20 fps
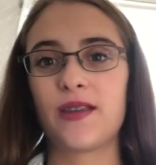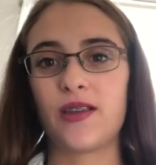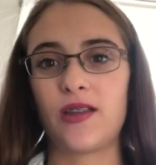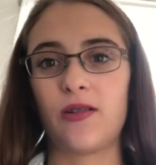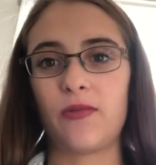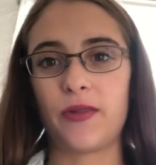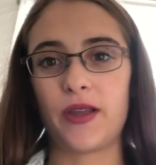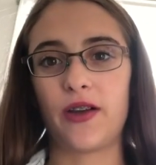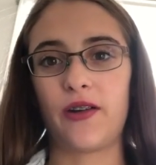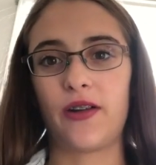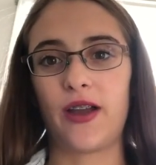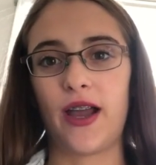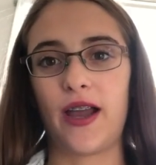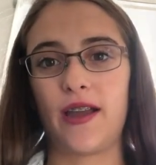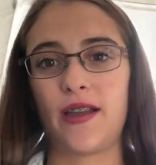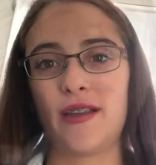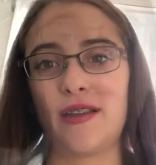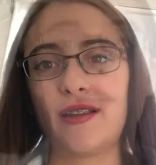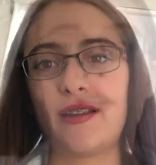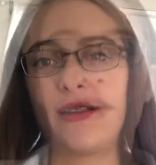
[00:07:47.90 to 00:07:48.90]
It'll be
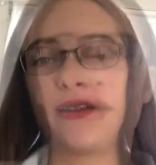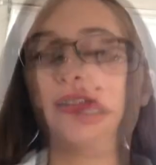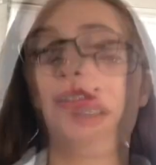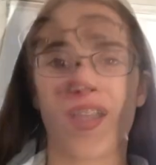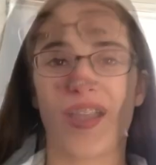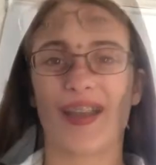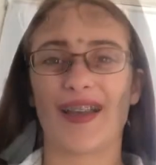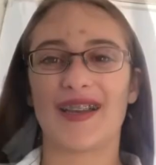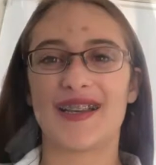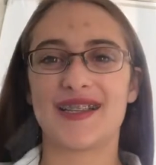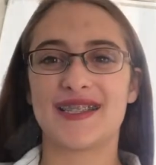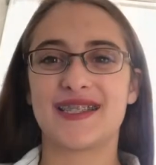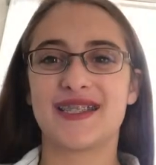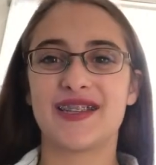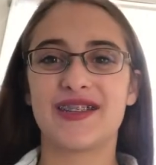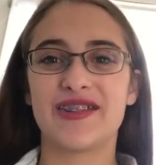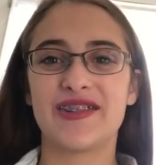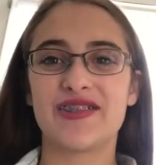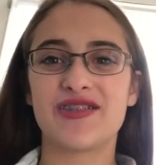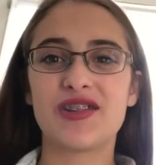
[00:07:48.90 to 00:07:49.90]
okay. Okay, guys.
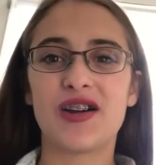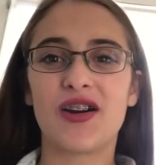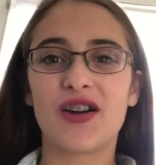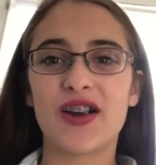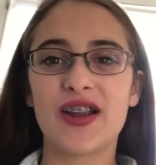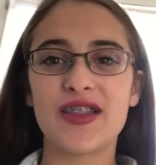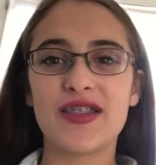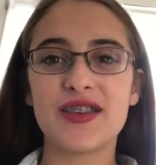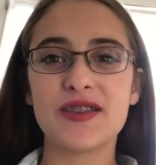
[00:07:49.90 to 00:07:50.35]
So sorry,